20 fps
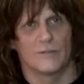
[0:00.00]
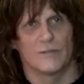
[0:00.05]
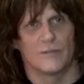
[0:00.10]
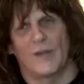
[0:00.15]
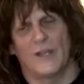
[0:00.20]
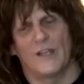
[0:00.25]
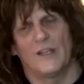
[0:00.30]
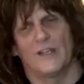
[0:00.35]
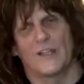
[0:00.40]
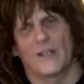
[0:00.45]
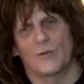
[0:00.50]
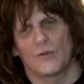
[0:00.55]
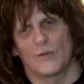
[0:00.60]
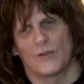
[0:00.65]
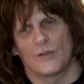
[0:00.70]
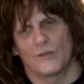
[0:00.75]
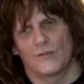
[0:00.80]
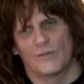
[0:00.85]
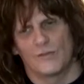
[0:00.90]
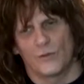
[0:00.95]
The main thing we're
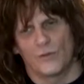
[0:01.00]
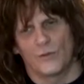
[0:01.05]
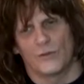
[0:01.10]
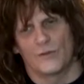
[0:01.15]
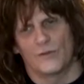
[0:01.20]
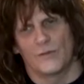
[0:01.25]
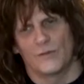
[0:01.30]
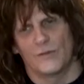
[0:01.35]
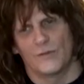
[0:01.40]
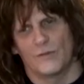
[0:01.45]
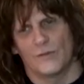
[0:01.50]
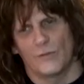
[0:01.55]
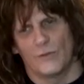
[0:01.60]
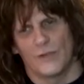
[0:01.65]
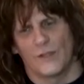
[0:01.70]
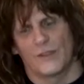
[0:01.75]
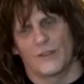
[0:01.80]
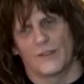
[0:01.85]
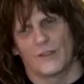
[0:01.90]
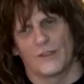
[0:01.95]
looking for
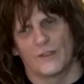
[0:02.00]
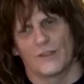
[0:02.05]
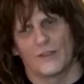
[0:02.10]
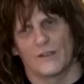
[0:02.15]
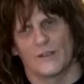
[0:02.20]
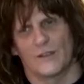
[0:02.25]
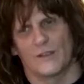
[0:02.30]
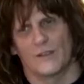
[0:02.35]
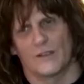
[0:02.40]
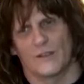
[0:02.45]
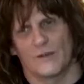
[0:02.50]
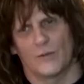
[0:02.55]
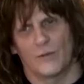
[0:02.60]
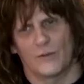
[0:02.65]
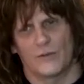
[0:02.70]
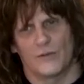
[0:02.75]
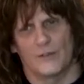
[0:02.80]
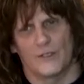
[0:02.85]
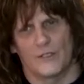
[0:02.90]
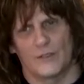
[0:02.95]
with
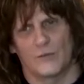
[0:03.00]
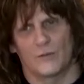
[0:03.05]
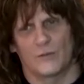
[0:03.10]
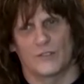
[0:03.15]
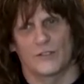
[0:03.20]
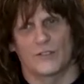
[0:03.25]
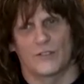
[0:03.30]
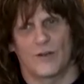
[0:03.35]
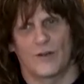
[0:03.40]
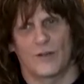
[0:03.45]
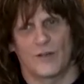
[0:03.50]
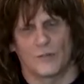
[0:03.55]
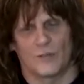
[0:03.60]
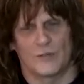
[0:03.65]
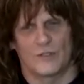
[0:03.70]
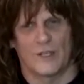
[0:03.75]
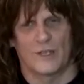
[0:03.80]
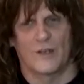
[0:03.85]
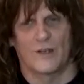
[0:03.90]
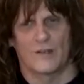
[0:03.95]
what Icarus started
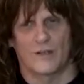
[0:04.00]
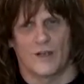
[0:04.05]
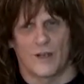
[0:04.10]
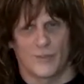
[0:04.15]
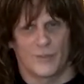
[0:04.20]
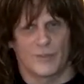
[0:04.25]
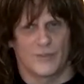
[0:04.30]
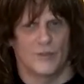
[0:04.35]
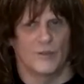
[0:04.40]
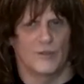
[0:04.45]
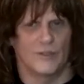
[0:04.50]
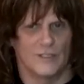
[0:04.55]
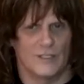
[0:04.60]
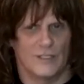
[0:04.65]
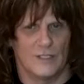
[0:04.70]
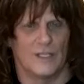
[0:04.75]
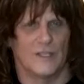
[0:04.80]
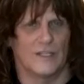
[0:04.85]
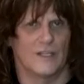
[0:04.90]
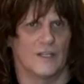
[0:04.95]
was our opportunity to
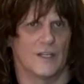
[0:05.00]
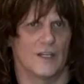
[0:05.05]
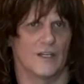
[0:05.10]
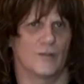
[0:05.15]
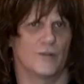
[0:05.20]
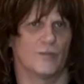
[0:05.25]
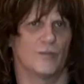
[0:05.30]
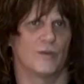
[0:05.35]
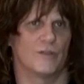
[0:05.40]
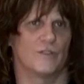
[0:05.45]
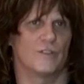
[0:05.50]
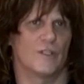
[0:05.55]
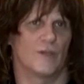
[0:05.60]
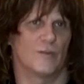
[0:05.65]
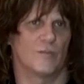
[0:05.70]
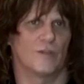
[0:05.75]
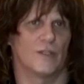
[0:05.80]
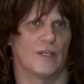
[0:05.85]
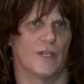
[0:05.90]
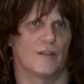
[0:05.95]
get together and put
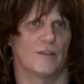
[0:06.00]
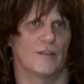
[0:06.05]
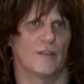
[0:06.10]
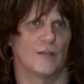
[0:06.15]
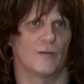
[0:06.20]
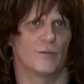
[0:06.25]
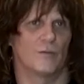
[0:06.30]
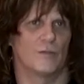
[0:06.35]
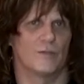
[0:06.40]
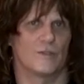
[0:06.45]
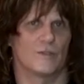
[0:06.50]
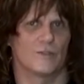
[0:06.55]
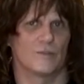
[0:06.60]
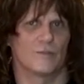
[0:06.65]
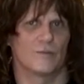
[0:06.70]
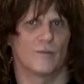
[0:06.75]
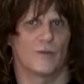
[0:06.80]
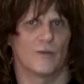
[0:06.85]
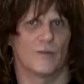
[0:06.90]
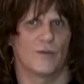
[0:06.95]
something together that
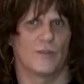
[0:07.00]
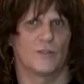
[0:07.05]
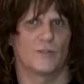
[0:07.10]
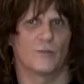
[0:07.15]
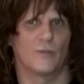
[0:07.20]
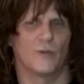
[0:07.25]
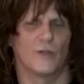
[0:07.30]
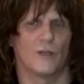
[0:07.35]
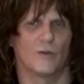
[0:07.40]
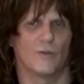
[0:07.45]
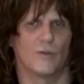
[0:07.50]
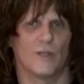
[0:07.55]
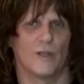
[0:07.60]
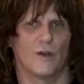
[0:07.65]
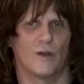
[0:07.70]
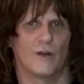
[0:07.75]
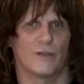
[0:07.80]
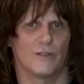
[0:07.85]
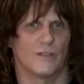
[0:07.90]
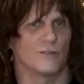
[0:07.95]
was pretty much where we
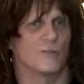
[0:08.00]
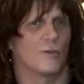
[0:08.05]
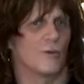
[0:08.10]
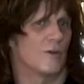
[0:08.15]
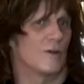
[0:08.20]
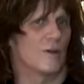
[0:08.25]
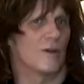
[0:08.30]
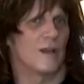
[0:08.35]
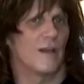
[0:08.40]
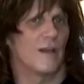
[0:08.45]
are at this point in our